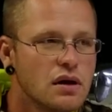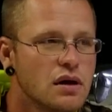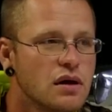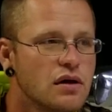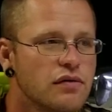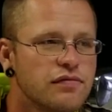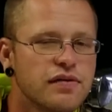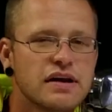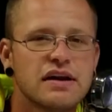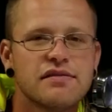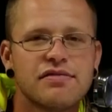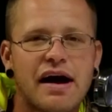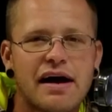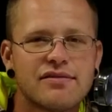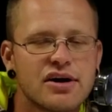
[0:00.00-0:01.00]

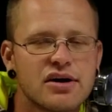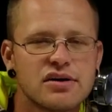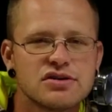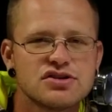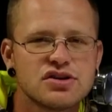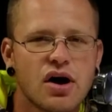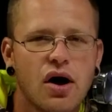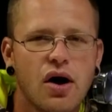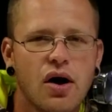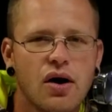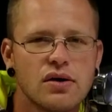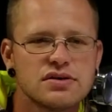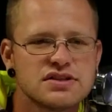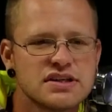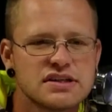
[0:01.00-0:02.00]
5,500 stall,
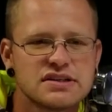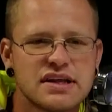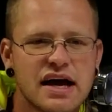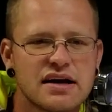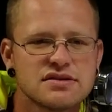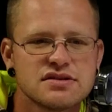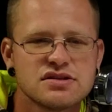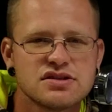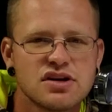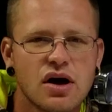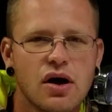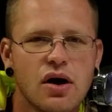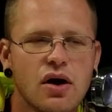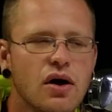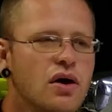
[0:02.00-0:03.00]
6,000
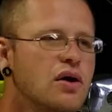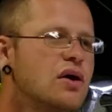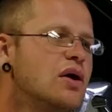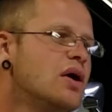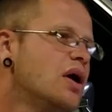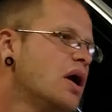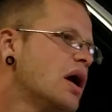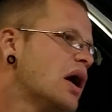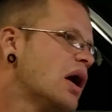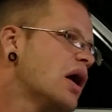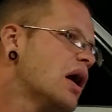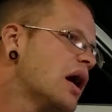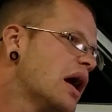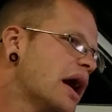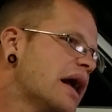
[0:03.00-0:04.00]
stall,
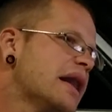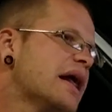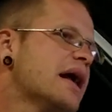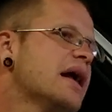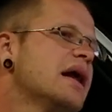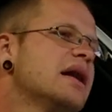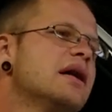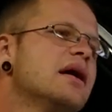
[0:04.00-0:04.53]
and then